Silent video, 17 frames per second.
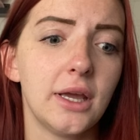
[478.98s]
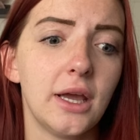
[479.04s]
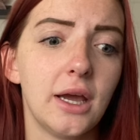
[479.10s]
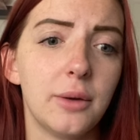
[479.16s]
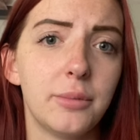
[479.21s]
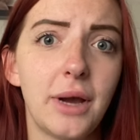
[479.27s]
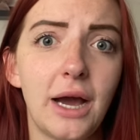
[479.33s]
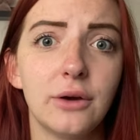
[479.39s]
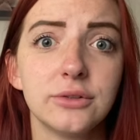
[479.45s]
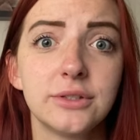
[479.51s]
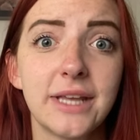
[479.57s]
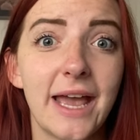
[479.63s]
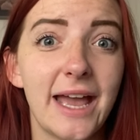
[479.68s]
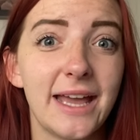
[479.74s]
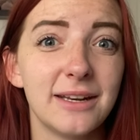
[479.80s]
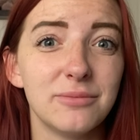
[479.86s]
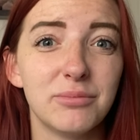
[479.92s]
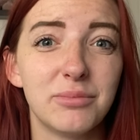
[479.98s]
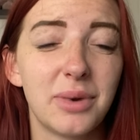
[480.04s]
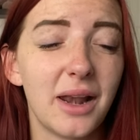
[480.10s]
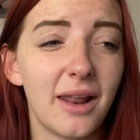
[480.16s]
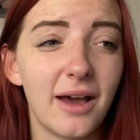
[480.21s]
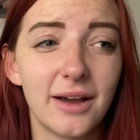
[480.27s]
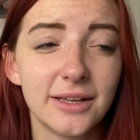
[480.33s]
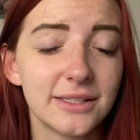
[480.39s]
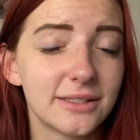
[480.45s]
about 10
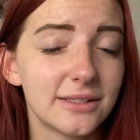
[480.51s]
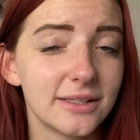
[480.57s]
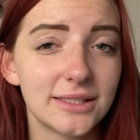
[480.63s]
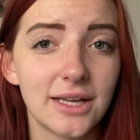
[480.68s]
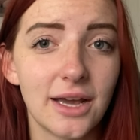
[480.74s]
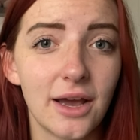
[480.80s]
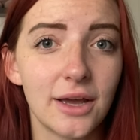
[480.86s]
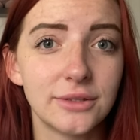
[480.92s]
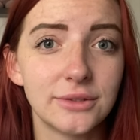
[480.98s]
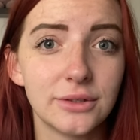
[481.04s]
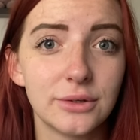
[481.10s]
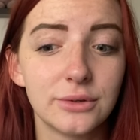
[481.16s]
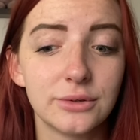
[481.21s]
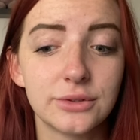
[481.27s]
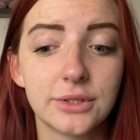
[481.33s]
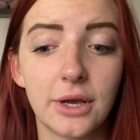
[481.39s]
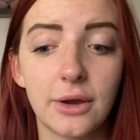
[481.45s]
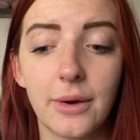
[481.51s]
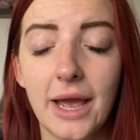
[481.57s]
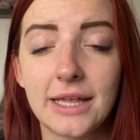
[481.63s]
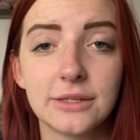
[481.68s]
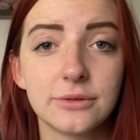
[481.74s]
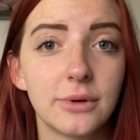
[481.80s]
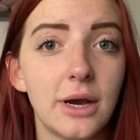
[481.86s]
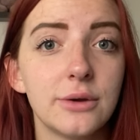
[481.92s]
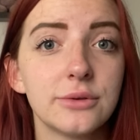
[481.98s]
plus turtles, so
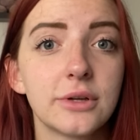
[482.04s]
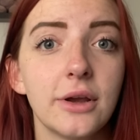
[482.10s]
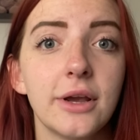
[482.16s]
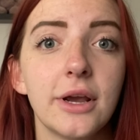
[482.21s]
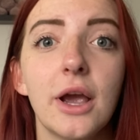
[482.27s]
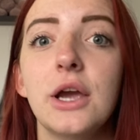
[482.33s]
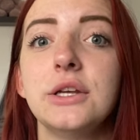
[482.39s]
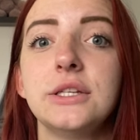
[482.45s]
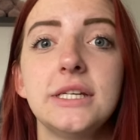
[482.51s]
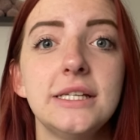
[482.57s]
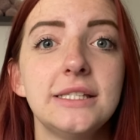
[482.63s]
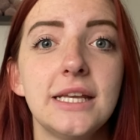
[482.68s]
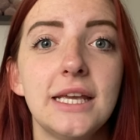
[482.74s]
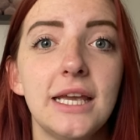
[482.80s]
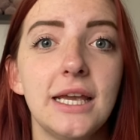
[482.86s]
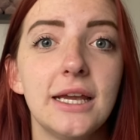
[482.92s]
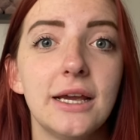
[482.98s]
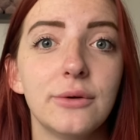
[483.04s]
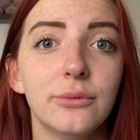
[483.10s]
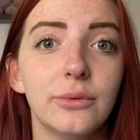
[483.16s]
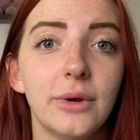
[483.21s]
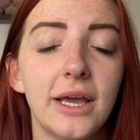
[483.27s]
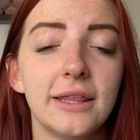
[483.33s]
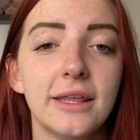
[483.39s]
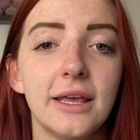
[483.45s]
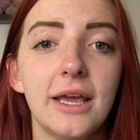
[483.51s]
hence why I was going OTT with